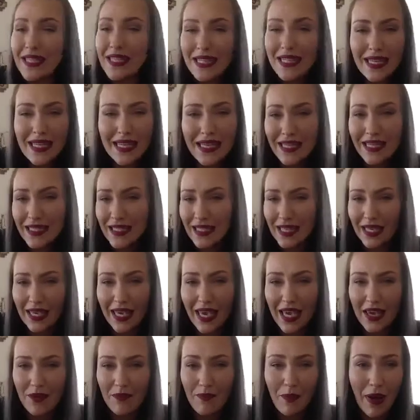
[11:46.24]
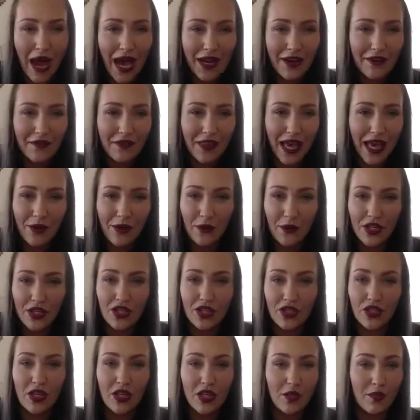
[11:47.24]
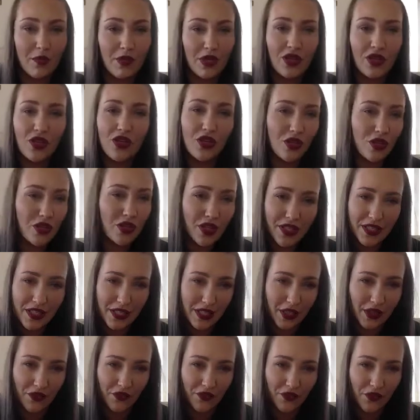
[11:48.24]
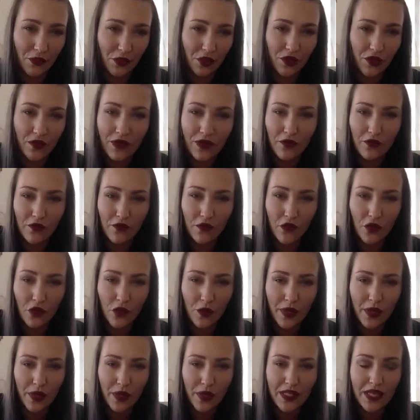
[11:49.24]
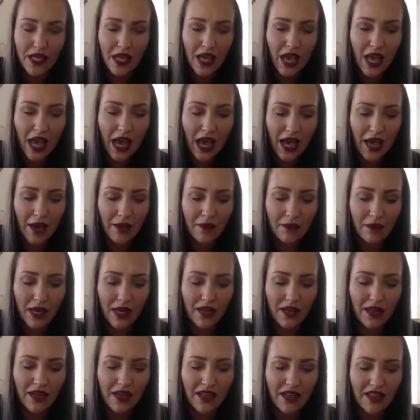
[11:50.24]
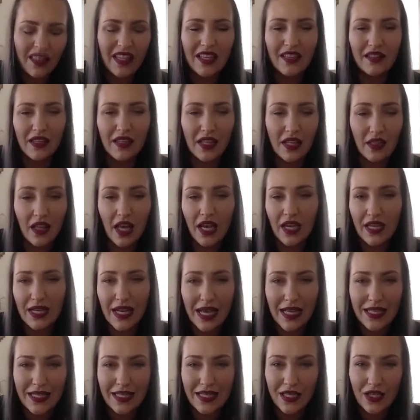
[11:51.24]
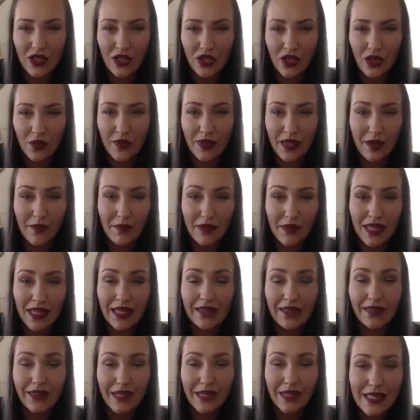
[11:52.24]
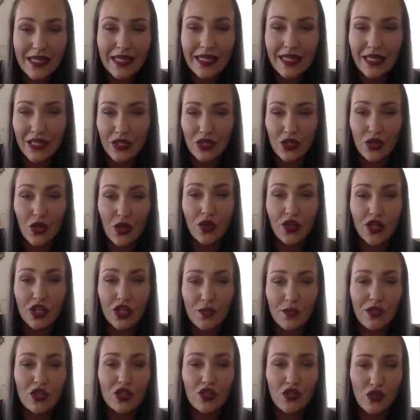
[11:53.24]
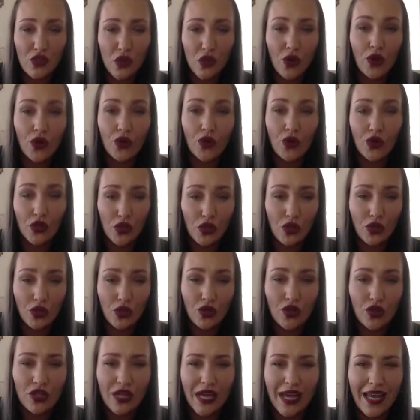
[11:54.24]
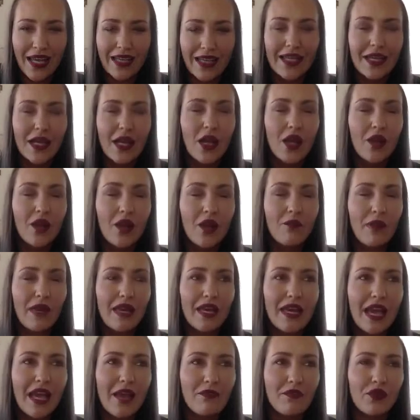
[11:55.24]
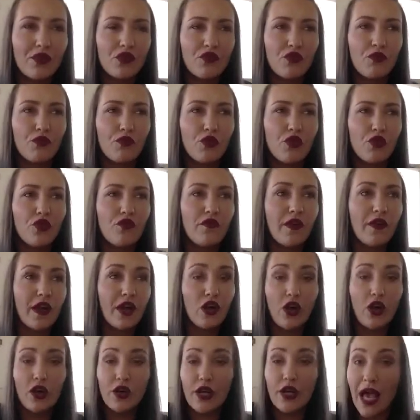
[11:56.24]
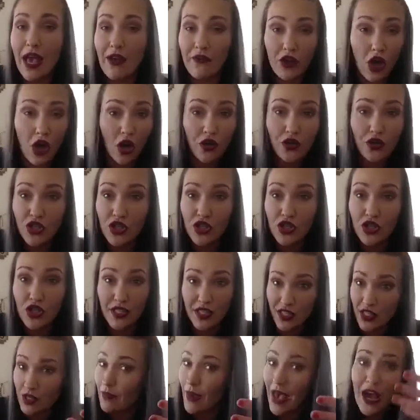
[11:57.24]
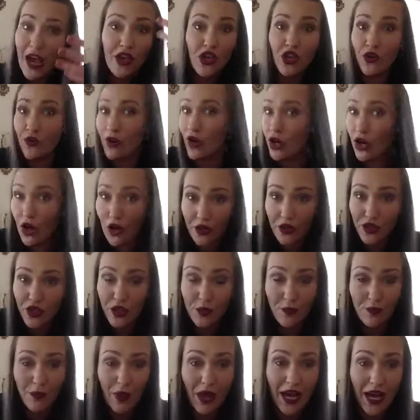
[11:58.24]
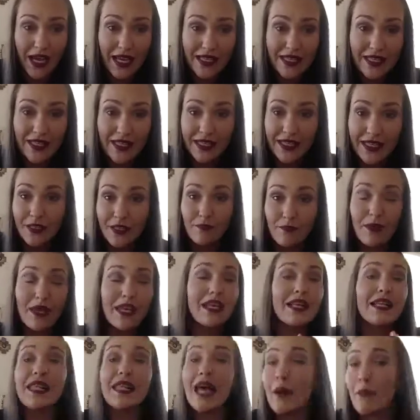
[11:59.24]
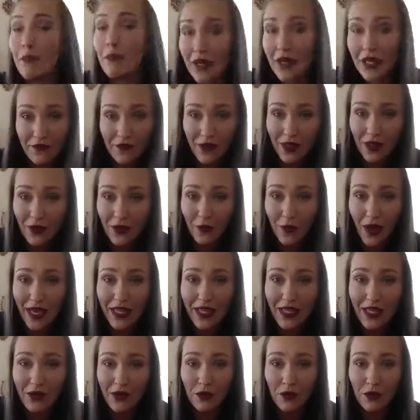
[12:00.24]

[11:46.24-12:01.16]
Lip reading: is a key part of that, which is going to be a huge skill for moving forward. And like Nat said, with empathy, listening is going to be so huge. And being able to have consciousness about your unconscious biases, be collaborative in the way that you